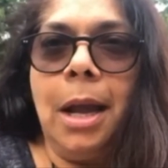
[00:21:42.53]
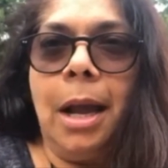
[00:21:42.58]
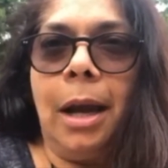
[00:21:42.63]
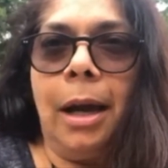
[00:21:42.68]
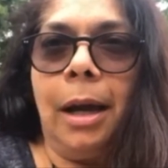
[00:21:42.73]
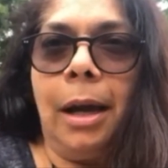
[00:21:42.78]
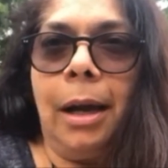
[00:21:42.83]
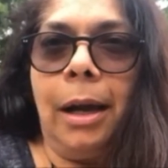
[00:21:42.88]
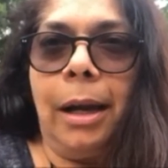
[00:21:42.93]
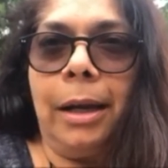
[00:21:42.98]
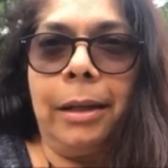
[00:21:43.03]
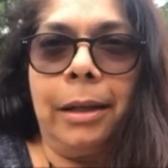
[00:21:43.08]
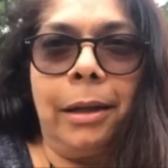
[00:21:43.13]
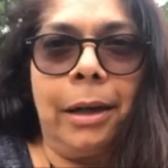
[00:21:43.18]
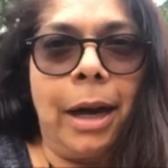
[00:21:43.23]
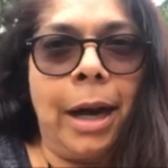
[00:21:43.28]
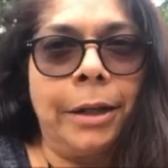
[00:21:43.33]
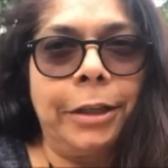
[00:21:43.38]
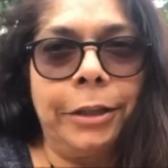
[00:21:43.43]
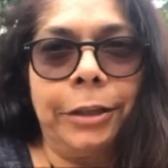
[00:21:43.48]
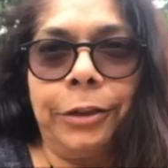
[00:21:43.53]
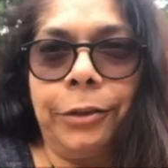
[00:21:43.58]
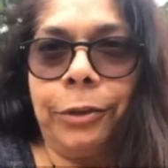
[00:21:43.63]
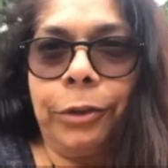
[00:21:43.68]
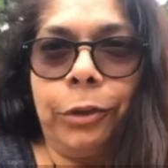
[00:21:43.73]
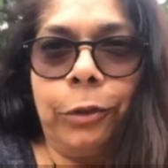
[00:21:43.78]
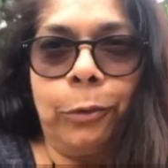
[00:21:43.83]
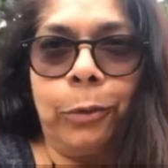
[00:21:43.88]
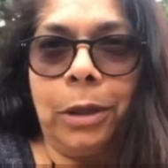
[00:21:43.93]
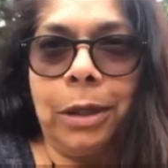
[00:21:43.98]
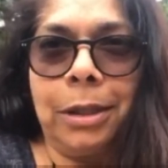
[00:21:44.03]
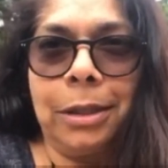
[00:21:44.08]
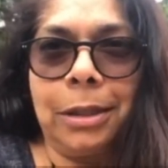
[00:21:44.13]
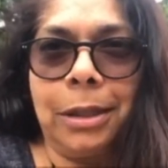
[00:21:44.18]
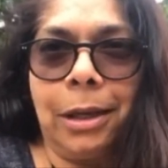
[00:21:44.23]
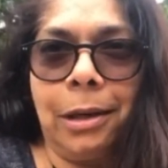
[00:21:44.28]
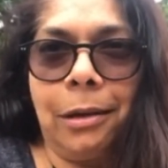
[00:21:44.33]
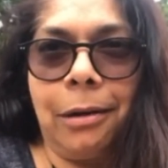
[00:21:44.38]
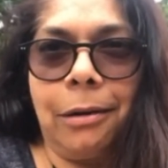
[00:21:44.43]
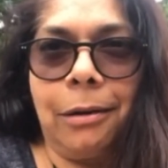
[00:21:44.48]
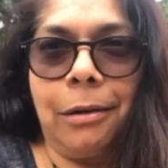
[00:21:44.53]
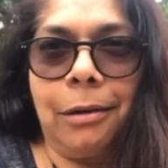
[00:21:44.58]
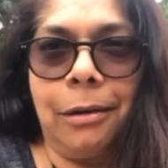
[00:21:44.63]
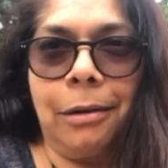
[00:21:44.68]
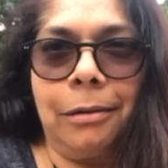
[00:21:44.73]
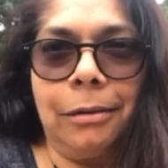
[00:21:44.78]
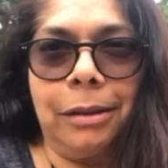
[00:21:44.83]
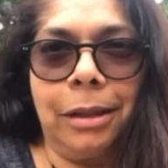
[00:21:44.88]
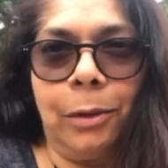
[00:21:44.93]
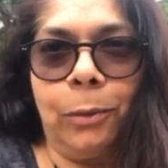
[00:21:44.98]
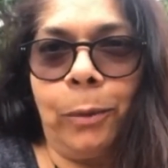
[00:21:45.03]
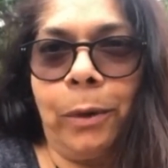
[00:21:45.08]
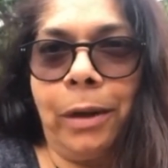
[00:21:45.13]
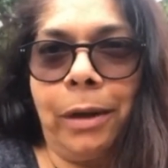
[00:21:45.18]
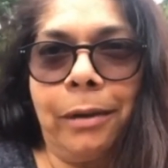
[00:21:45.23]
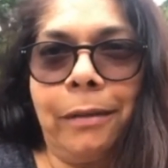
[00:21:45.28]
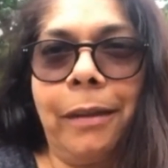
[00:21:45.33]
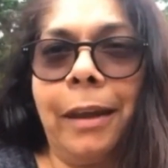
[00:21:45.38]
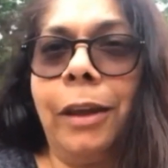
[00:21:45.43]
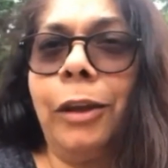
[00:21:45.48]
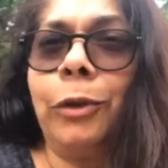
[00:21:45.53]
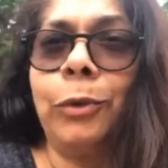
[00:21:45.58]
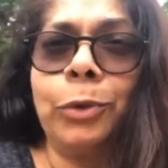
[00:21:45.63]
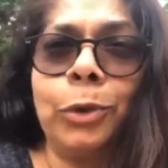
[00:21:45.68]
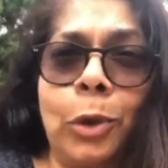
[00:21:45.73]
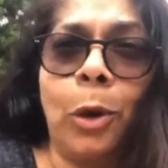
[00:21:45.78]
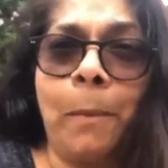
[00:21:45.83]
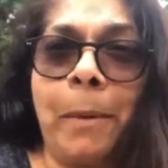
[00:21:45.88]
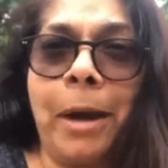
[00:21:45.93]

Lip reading: and their attitude towards their work. Thank you so